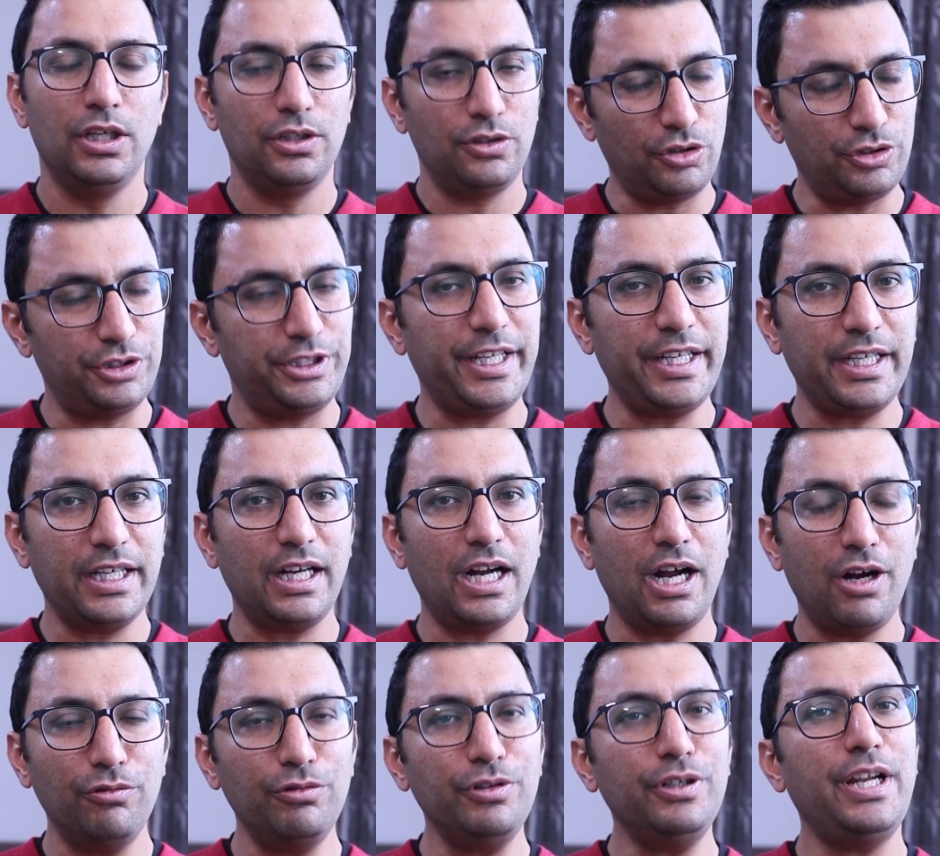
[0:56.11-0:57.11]
So stick
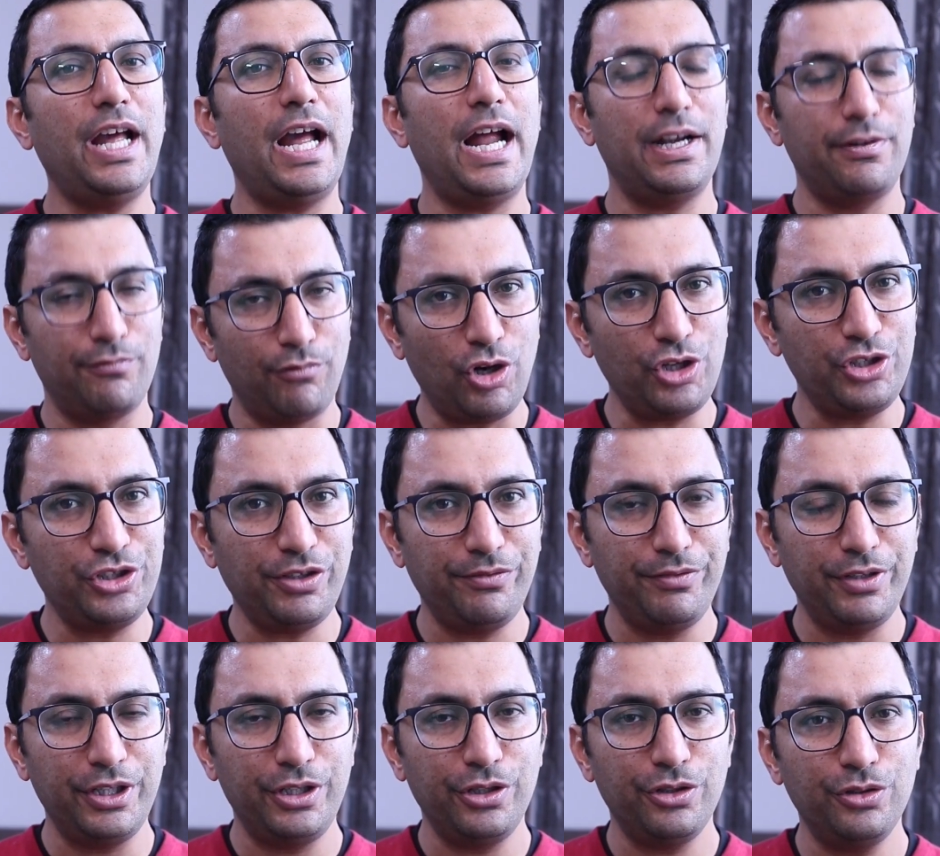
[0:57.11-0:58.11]
around and watch the
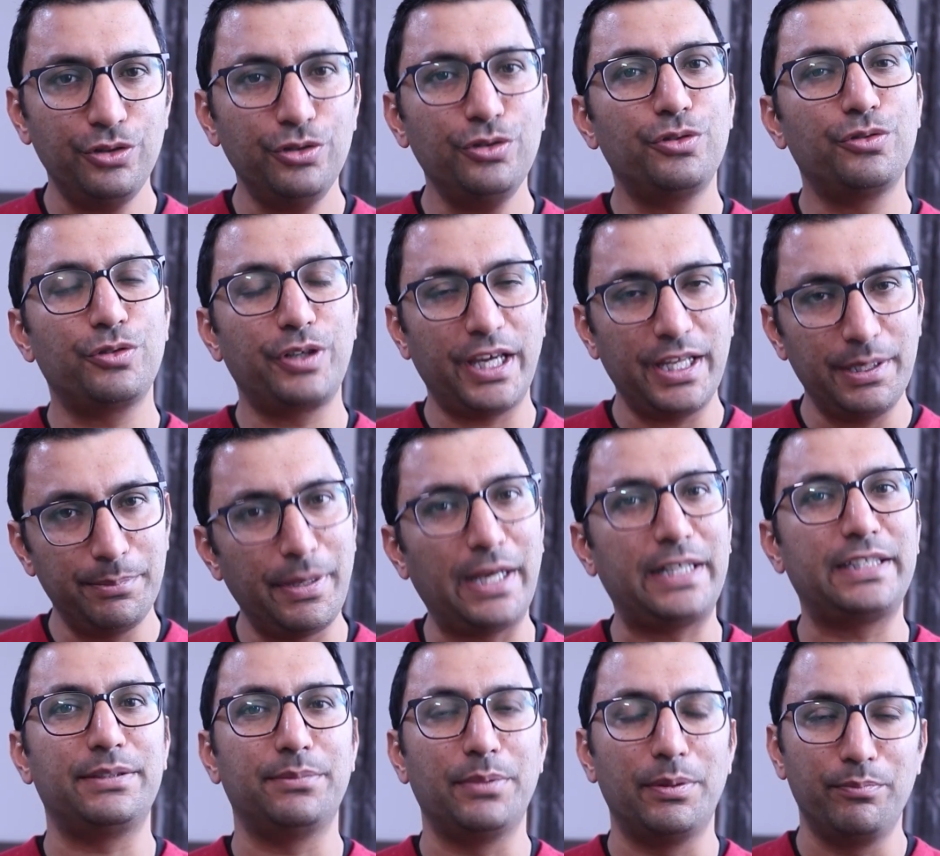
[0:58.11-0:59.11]
video to gain
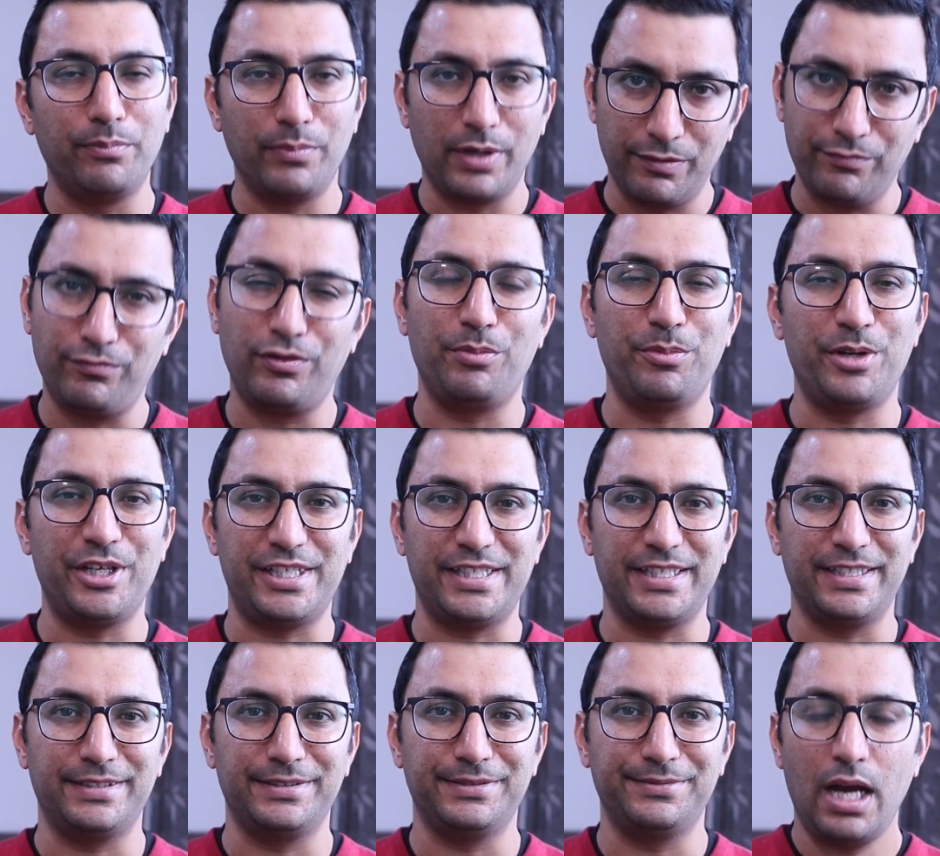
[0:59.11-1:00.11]
maximum
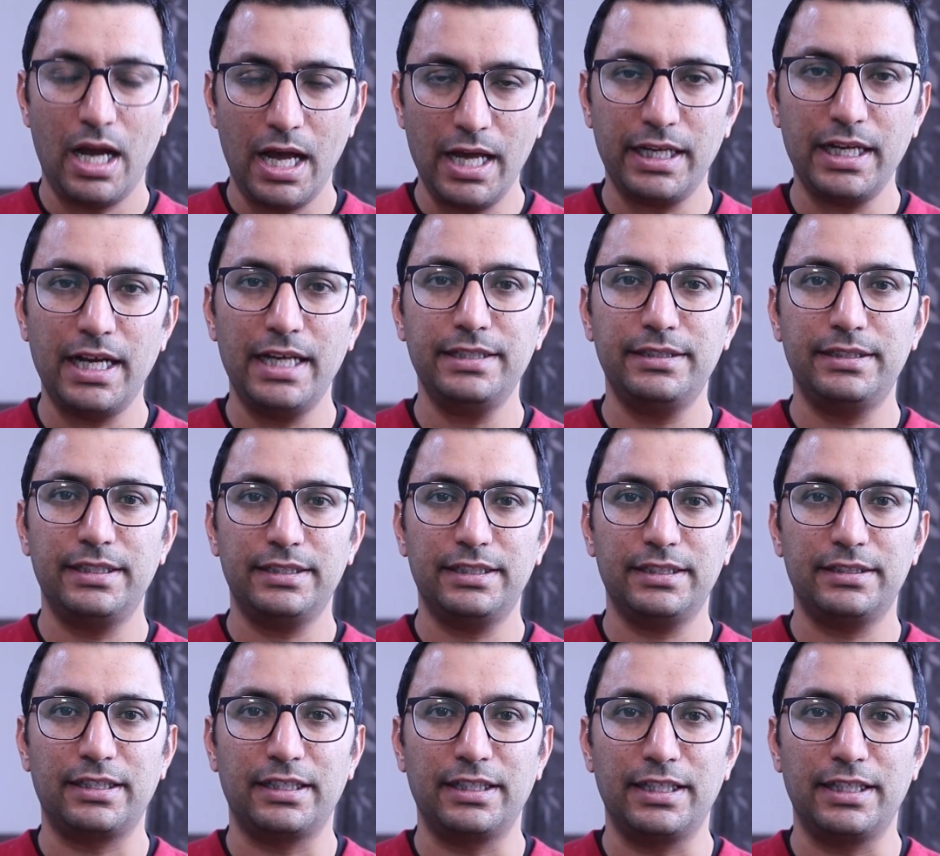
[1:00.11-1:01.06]
information. Hi guys, this is